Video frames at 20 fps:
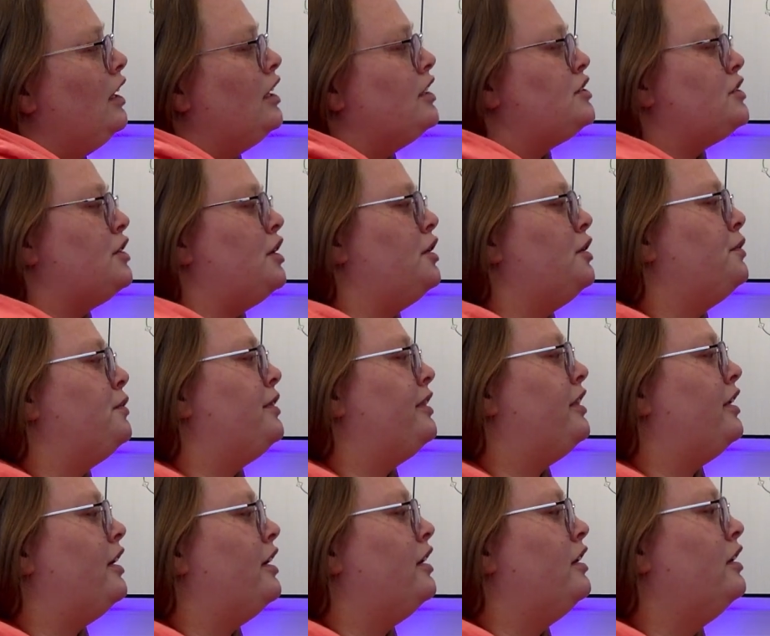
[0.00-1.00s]
Started
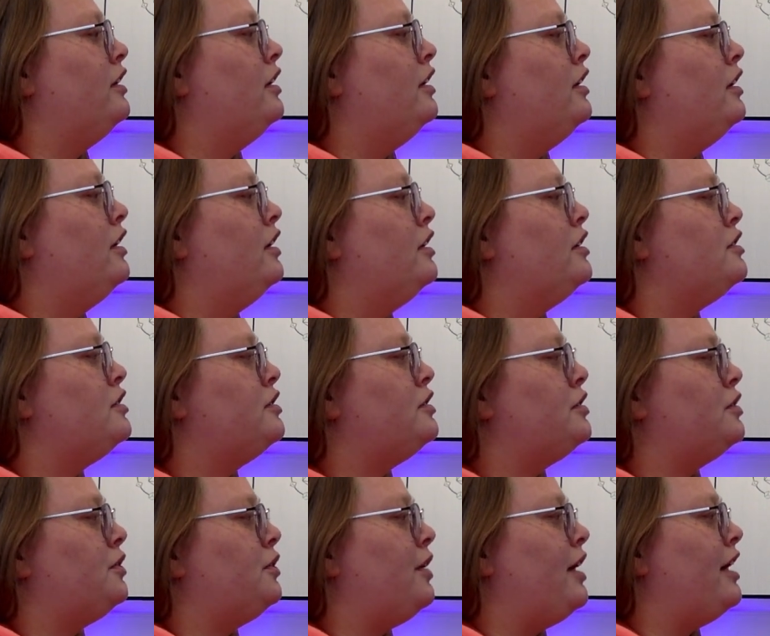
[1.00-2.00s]
with a
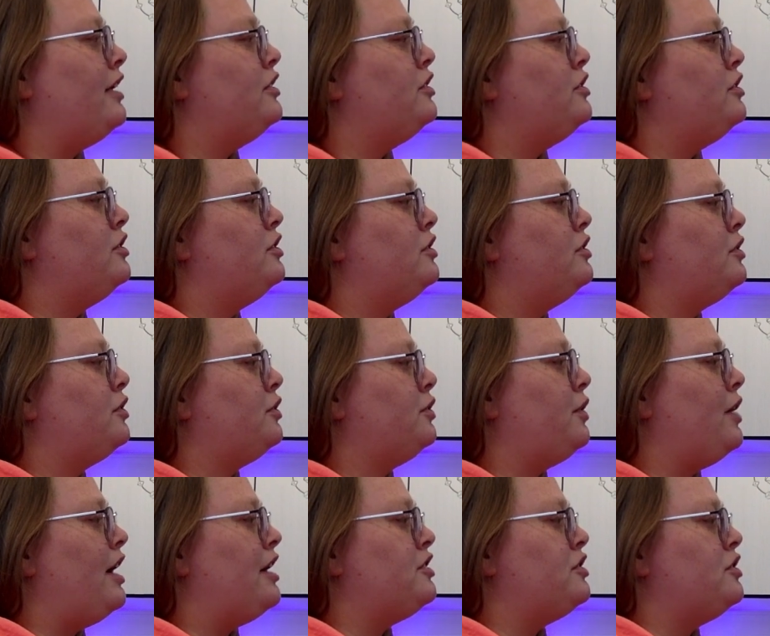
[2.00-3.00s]
scratch,
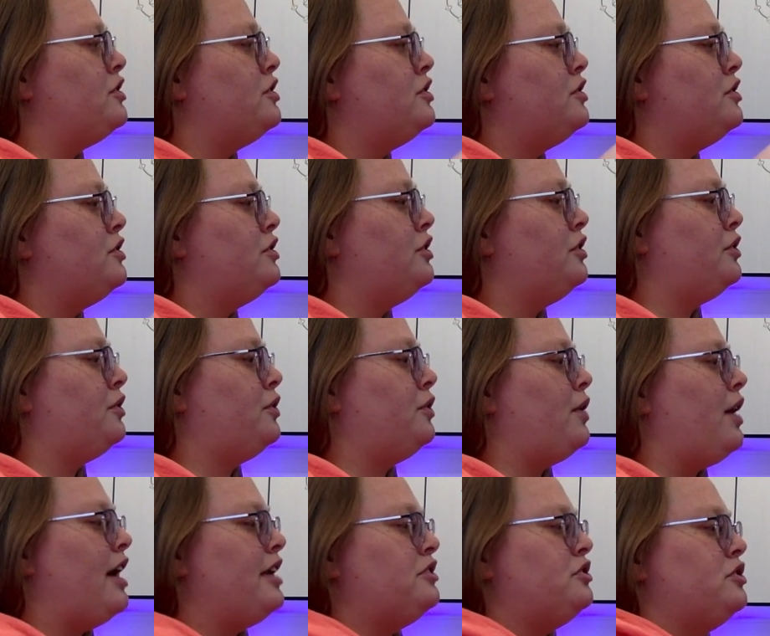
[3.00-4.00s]
scratch,
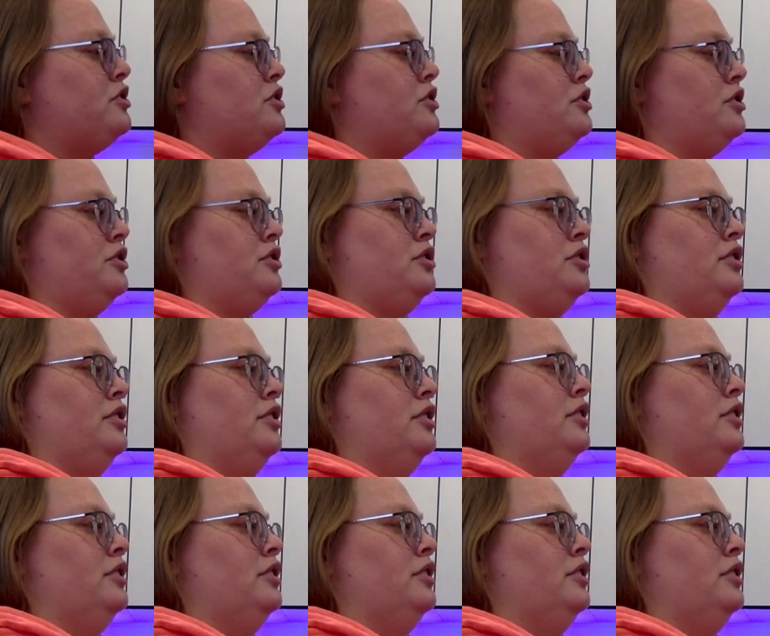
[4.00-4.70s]
scratch.